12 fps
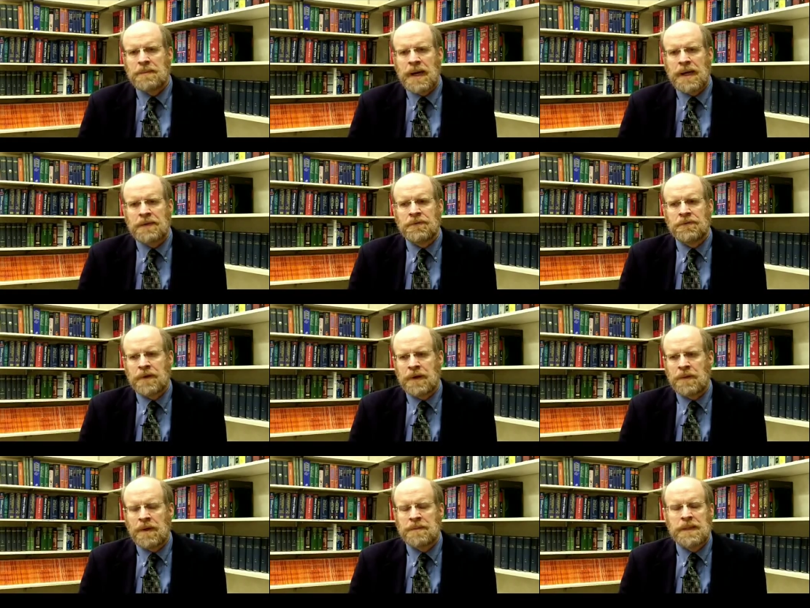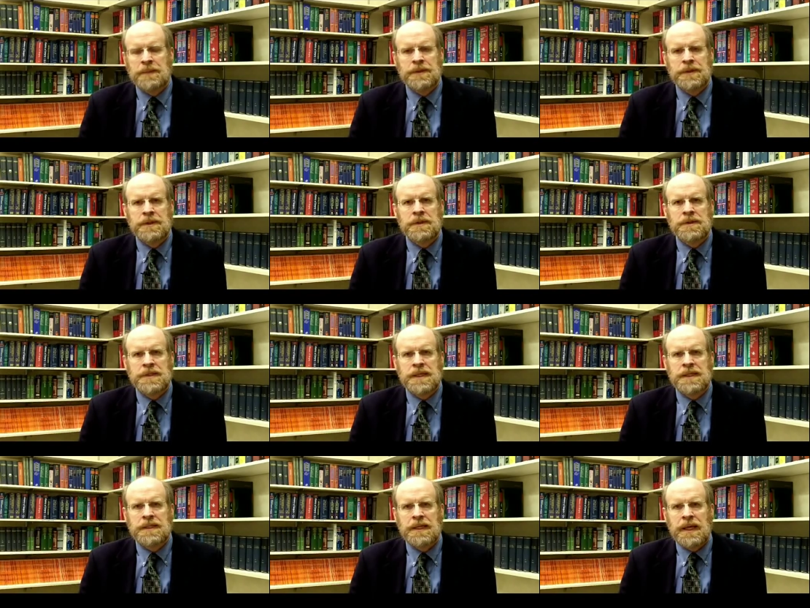might very well be able to use
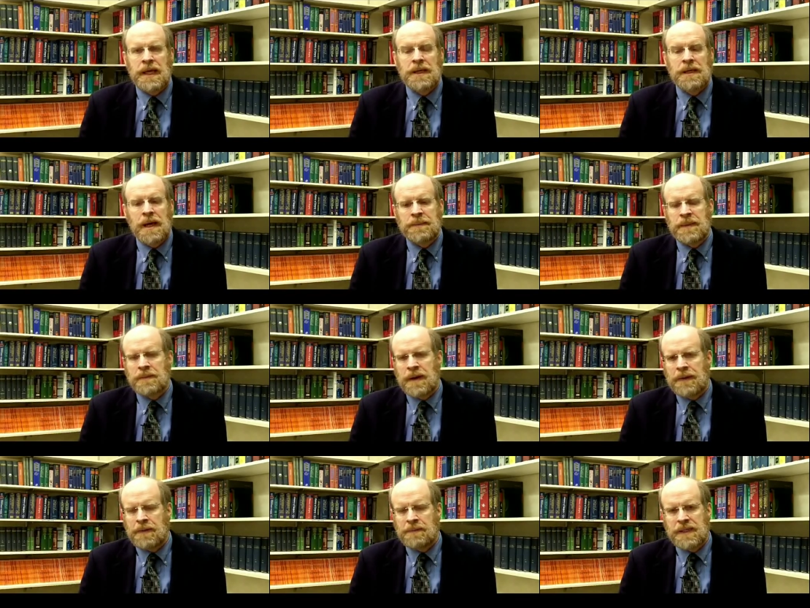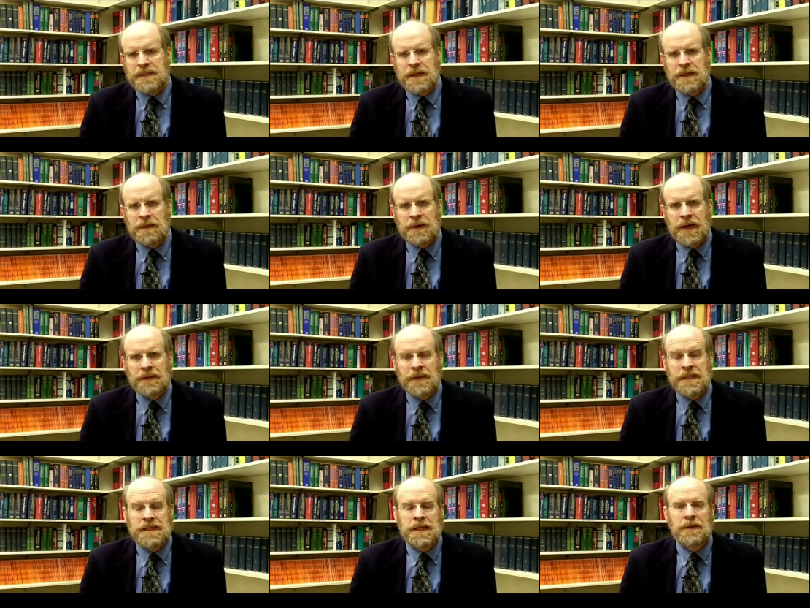it and not be bothered by the
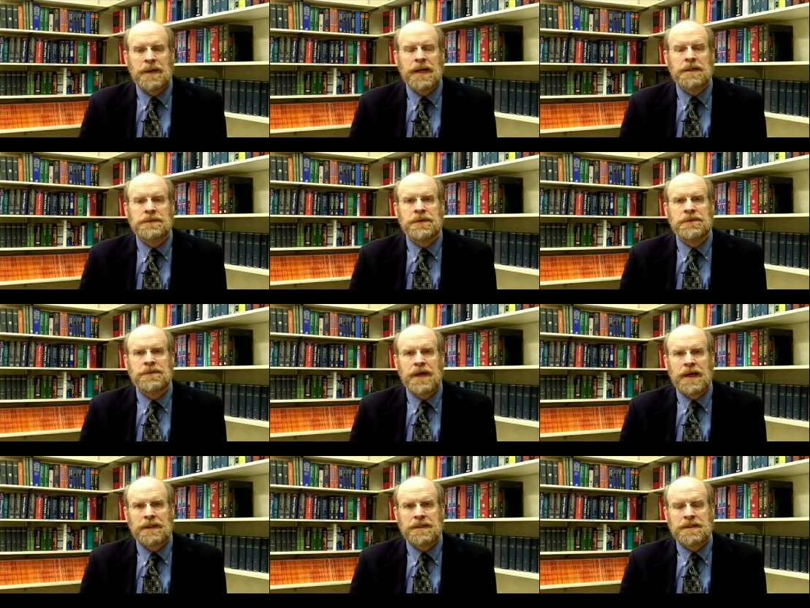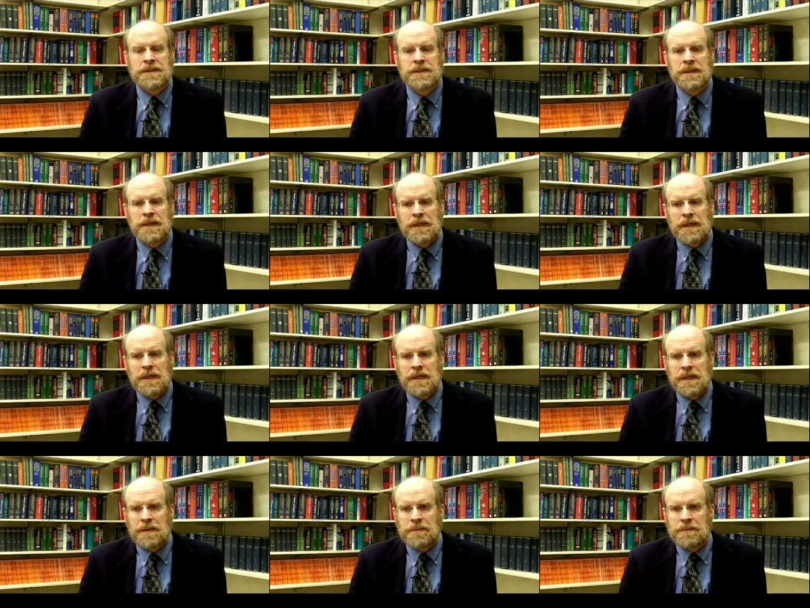psychoactive effects.
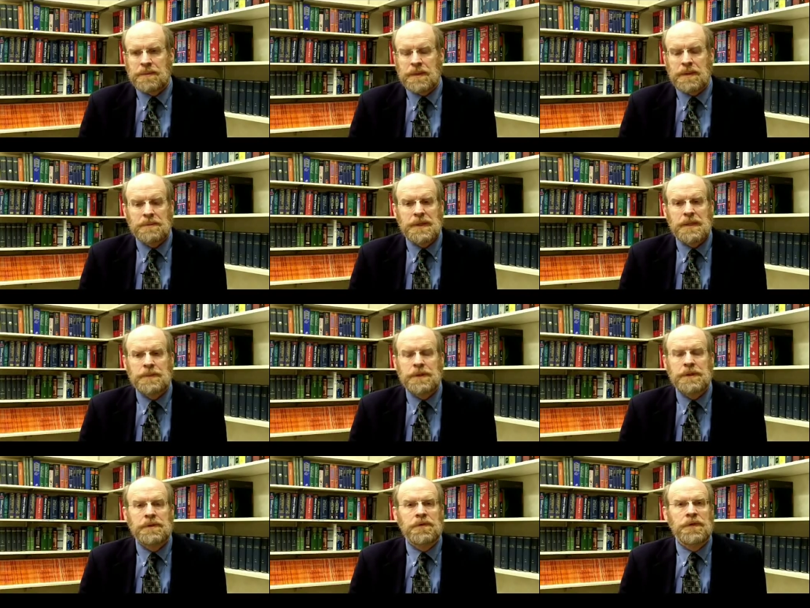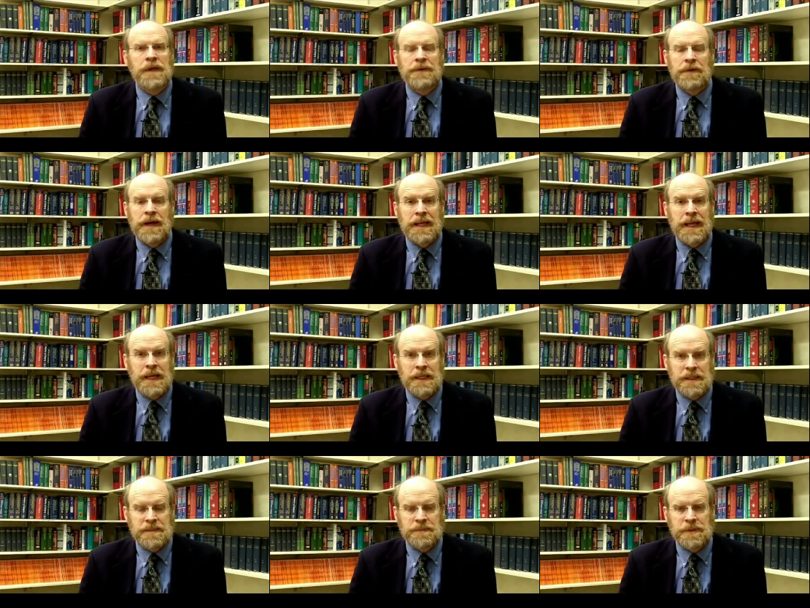People who've never had
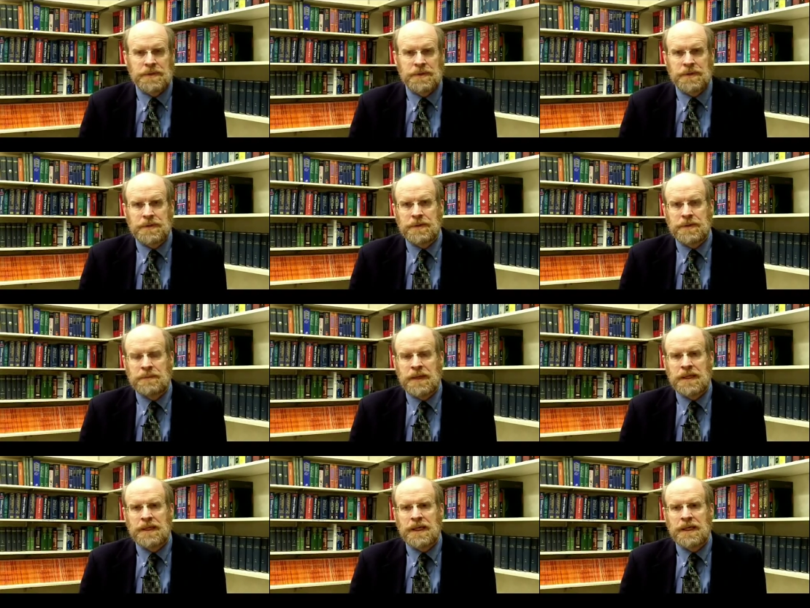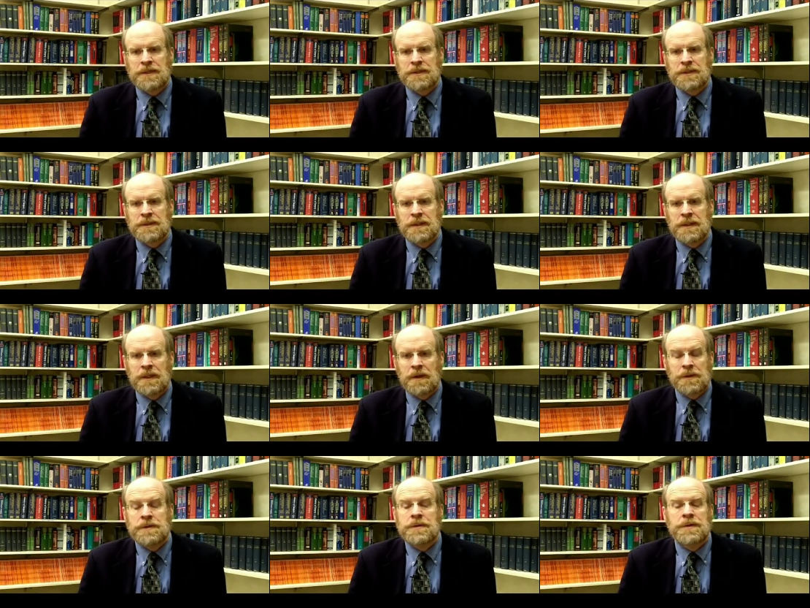any exposure to the medication,
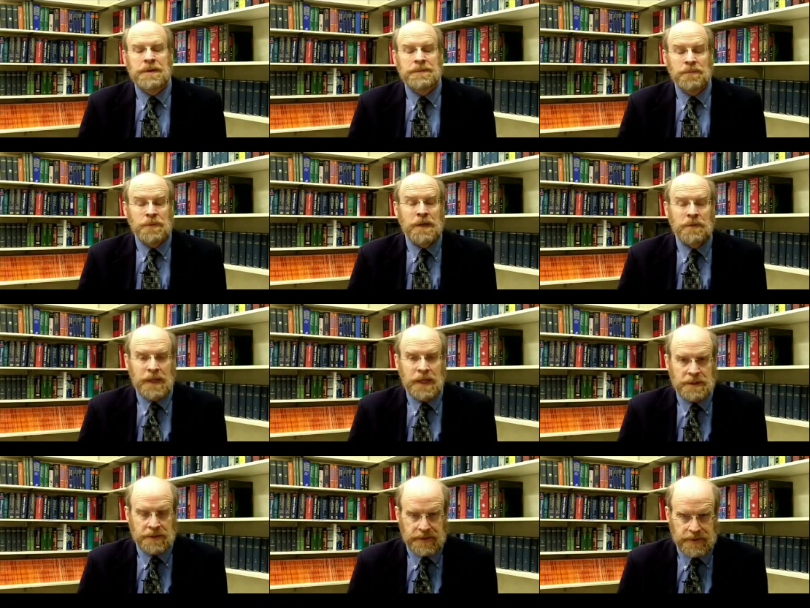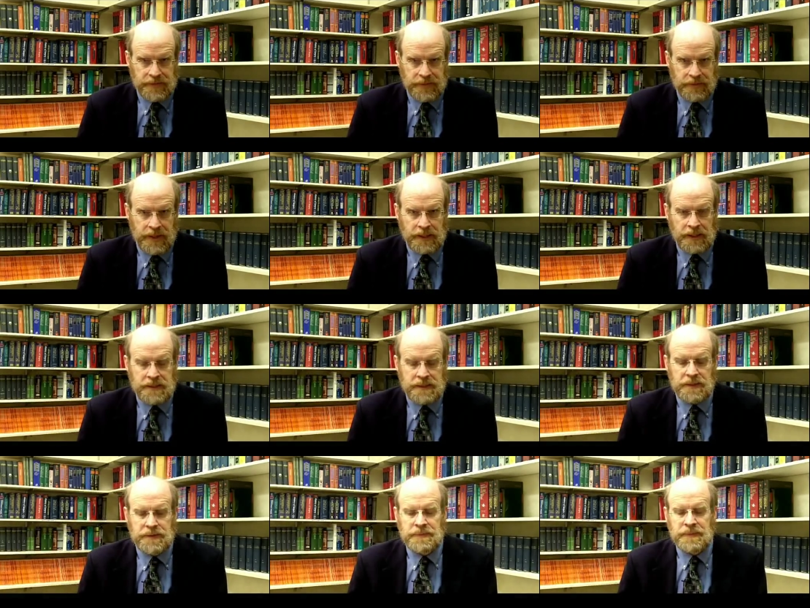or to the recreational use of the drug,
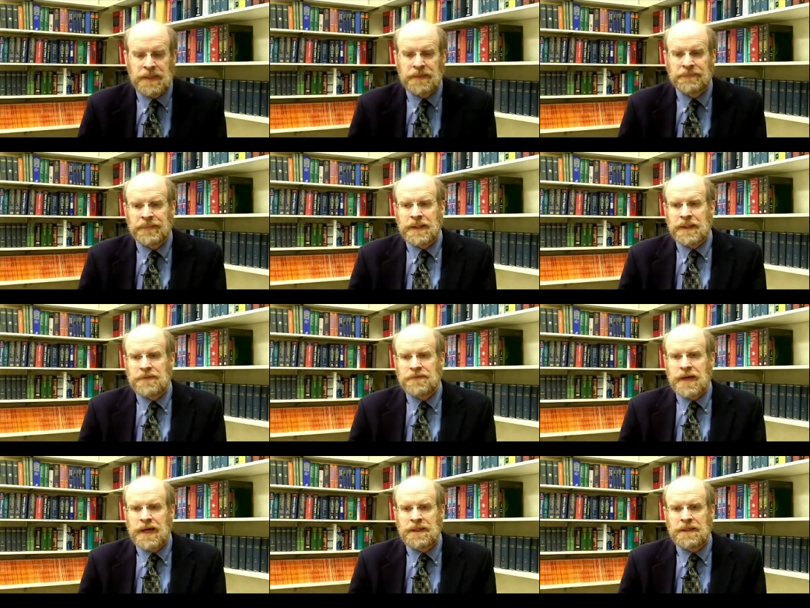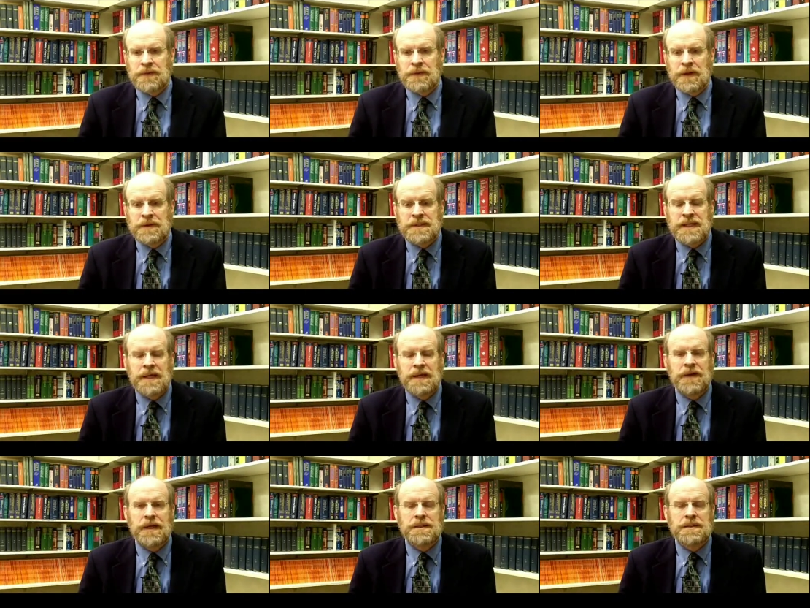find those side
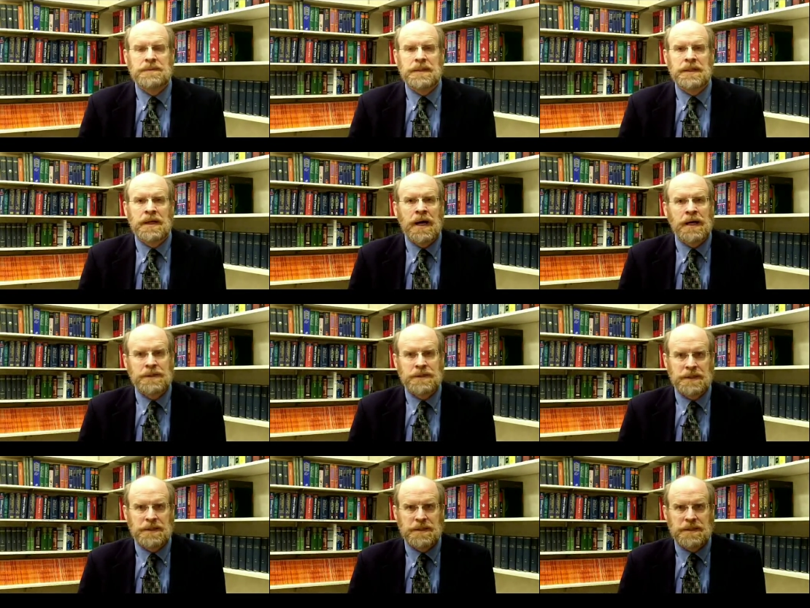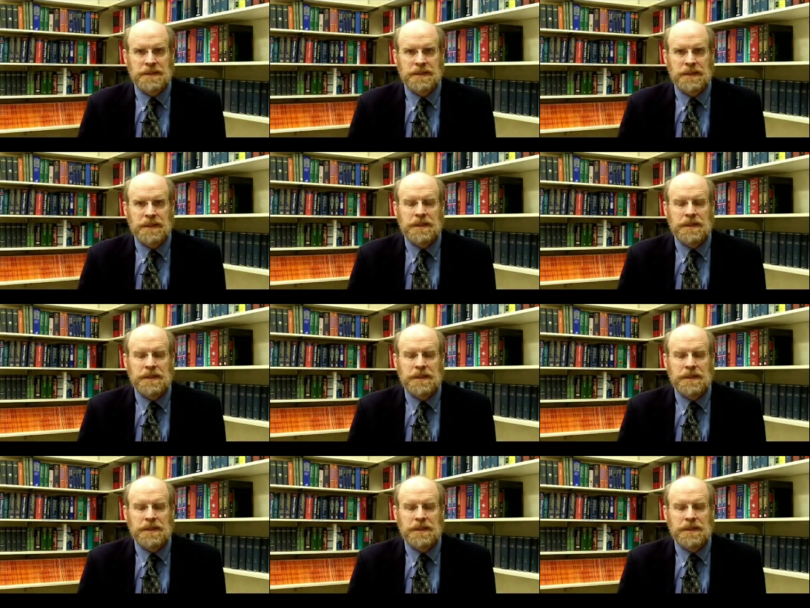effects to be noxious.